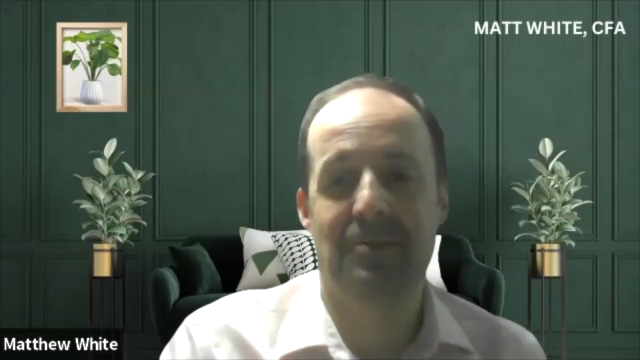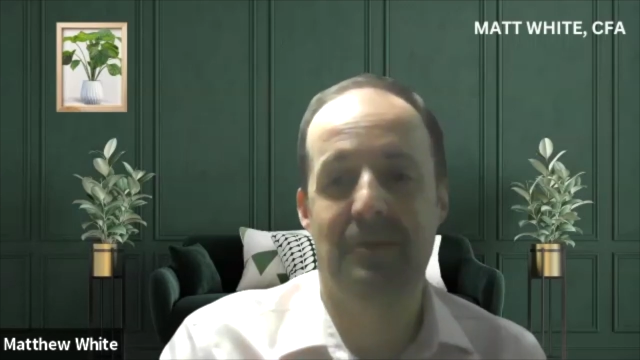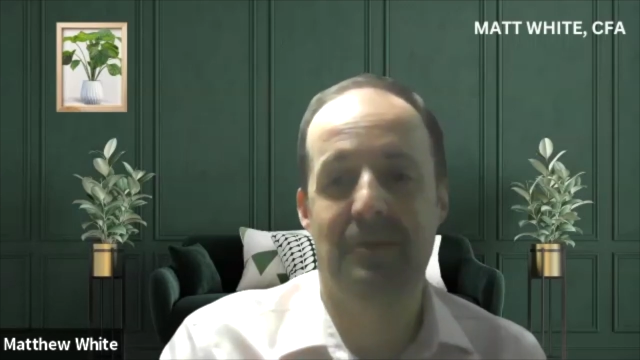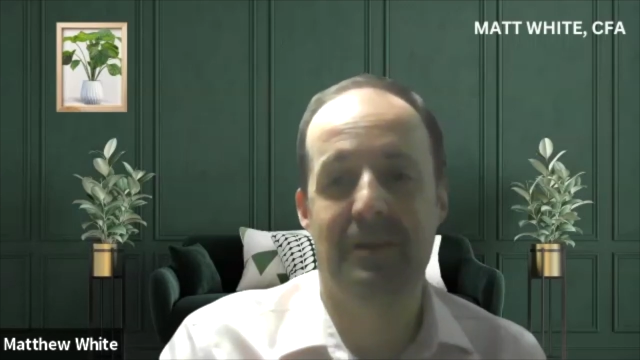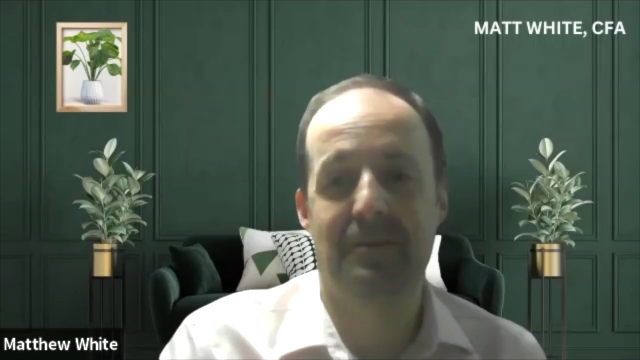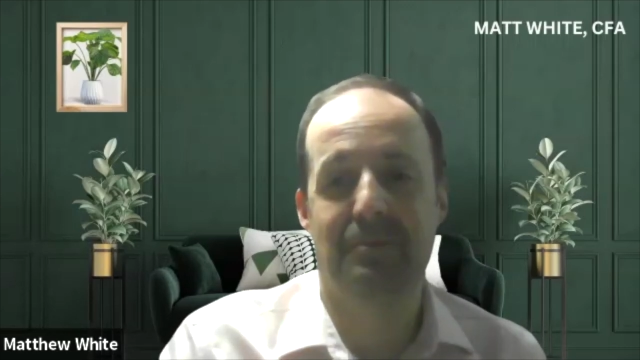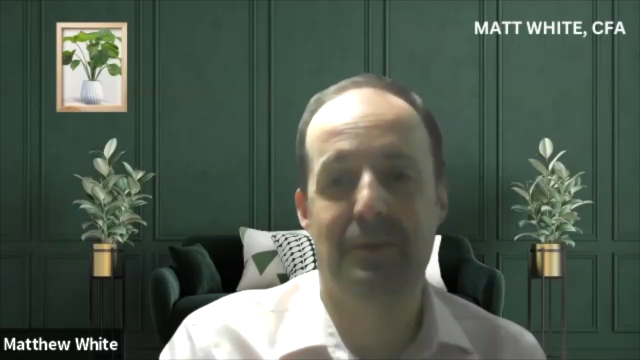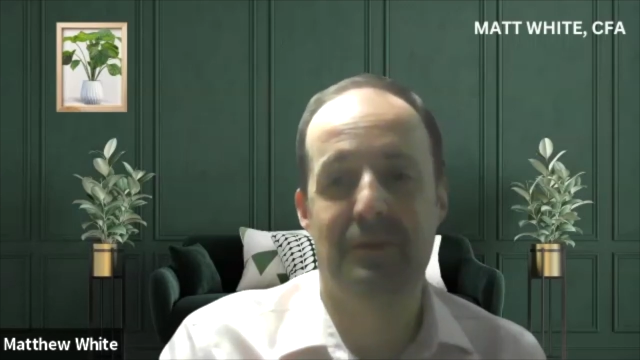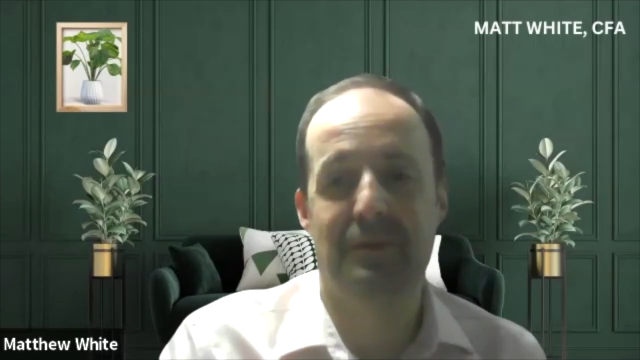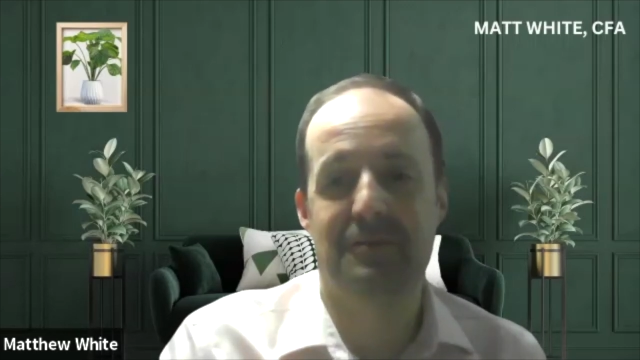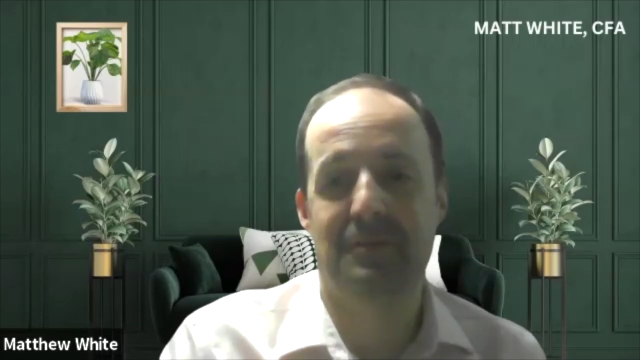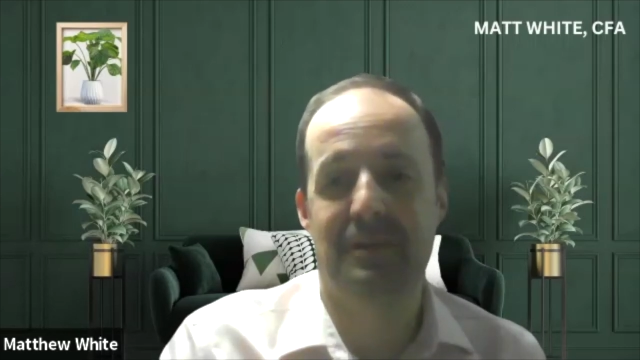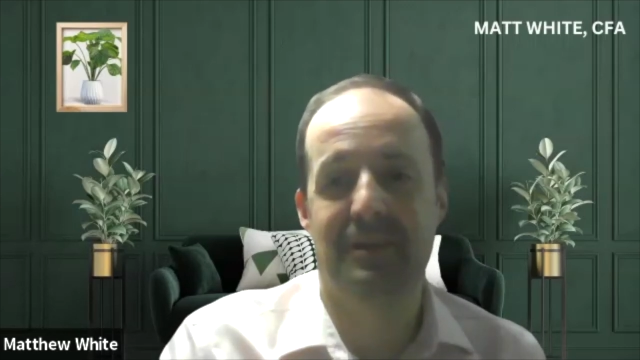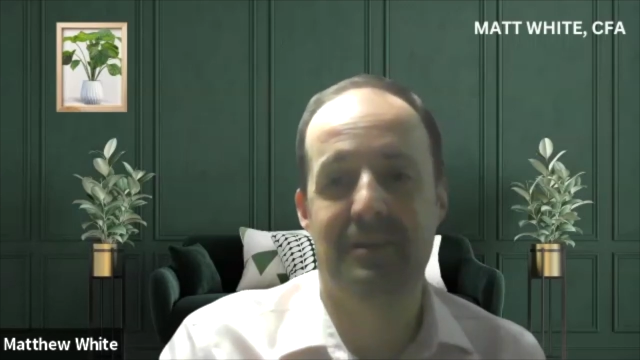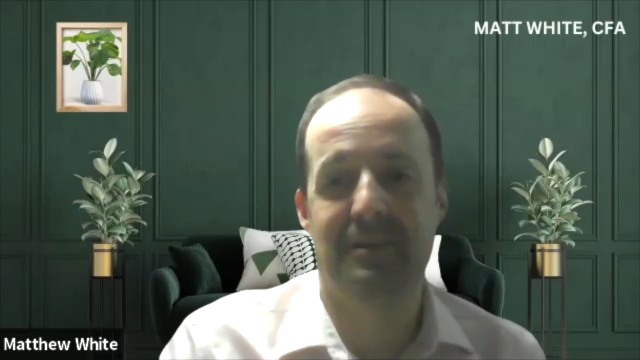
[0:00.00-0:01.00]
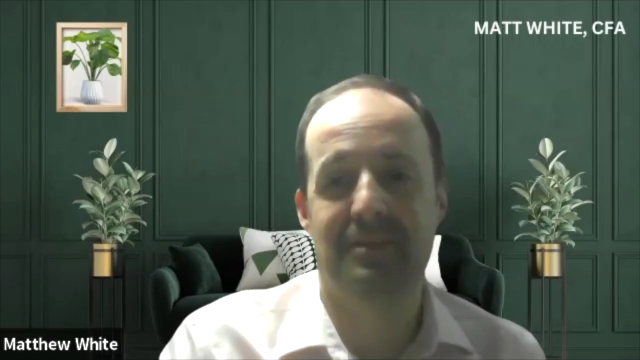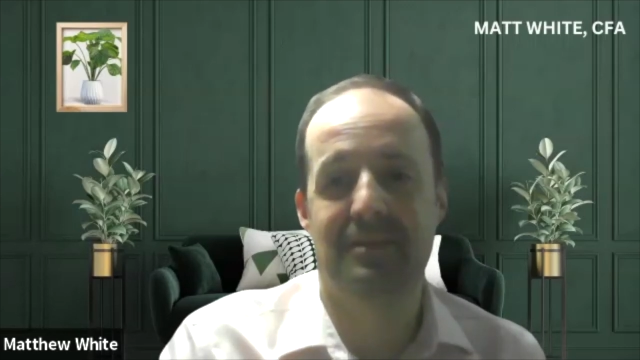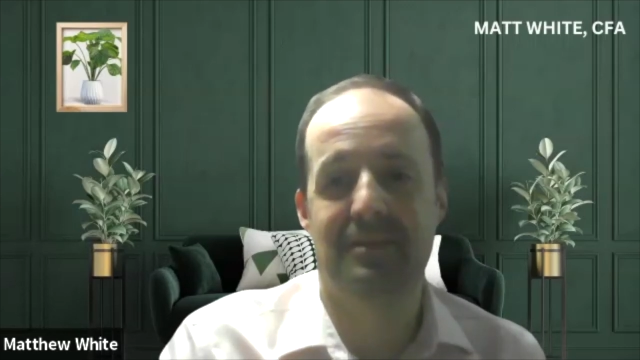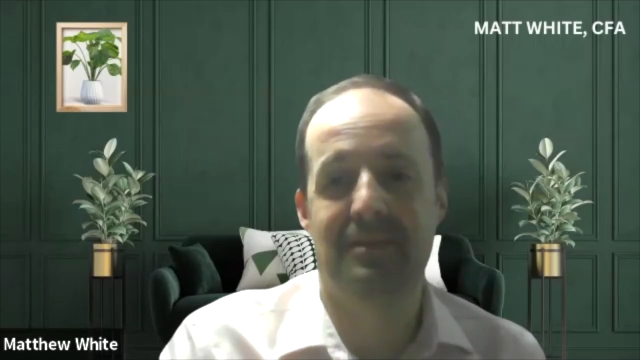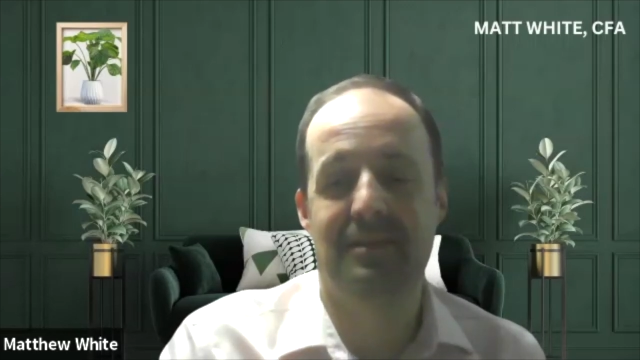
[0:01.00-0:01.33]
your reimbursement,